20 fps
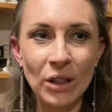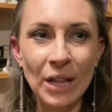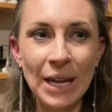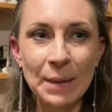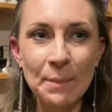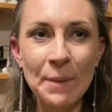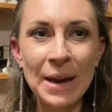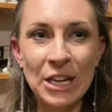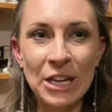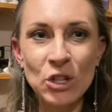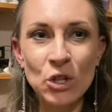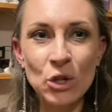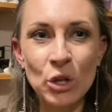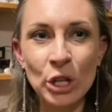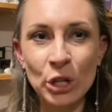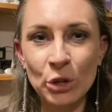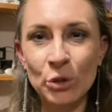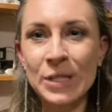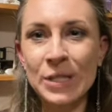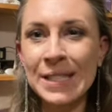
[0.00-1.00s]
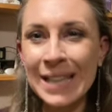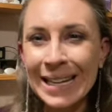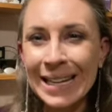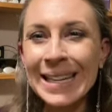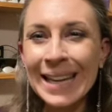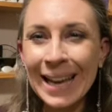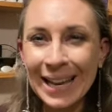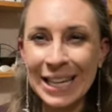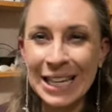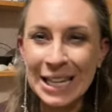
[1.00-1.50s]
Like making sure that you're
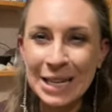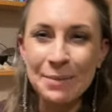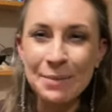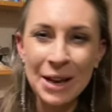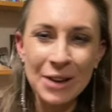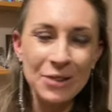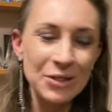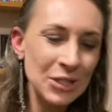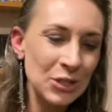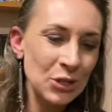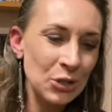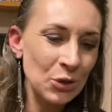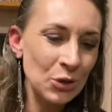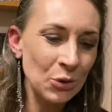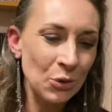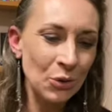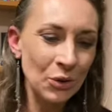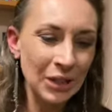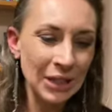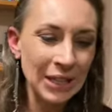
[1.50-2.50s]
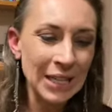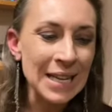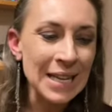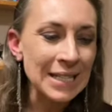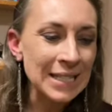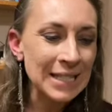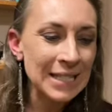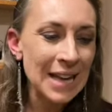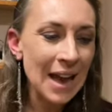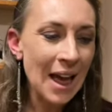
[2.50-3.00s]
sending out emails to your
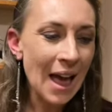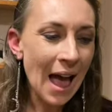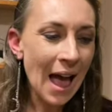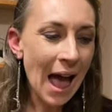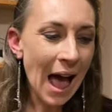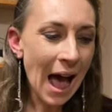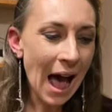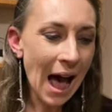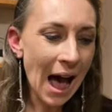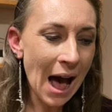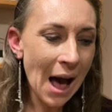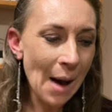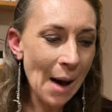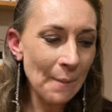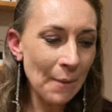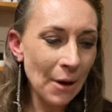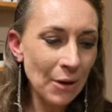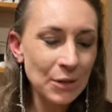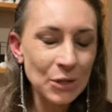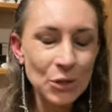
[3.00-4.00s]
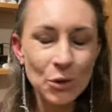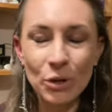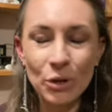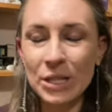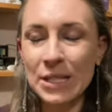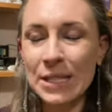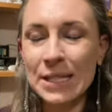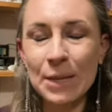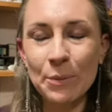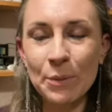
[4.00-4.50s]
list. I was
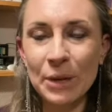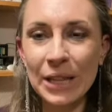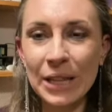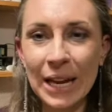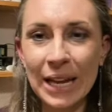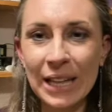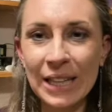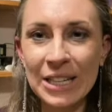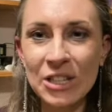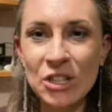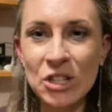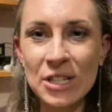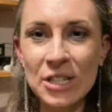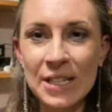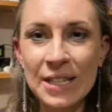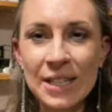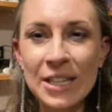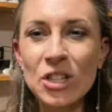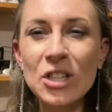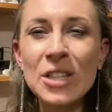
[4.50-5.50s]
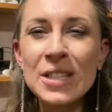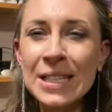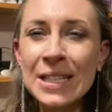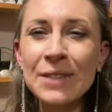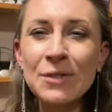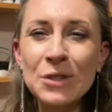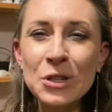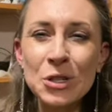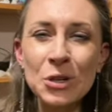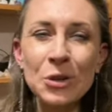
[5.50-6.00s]
talking to someone lately and she said that she doesn't
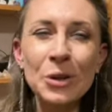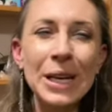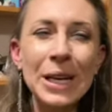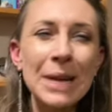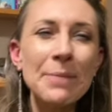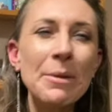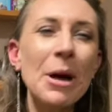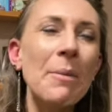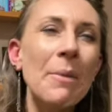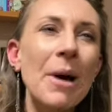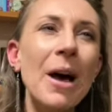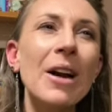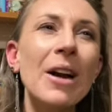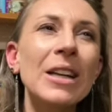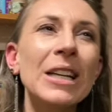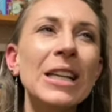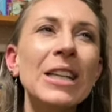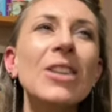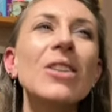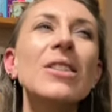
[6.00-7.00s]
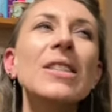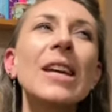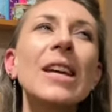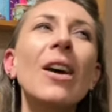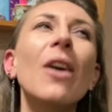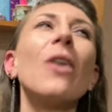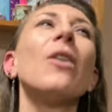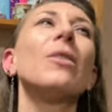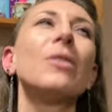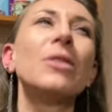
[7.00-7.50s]
even do email marketing. And I was like,
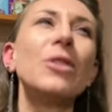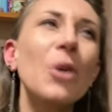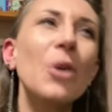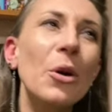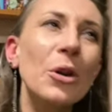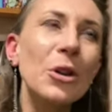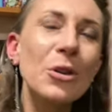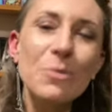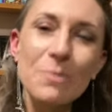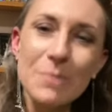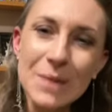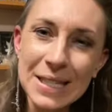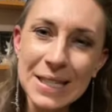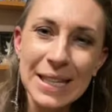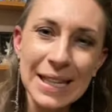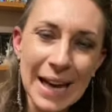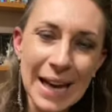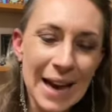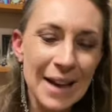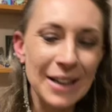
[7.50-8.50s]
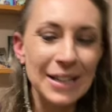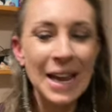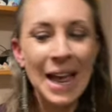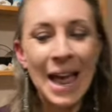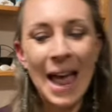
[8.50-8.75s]
oh no, you're missing out.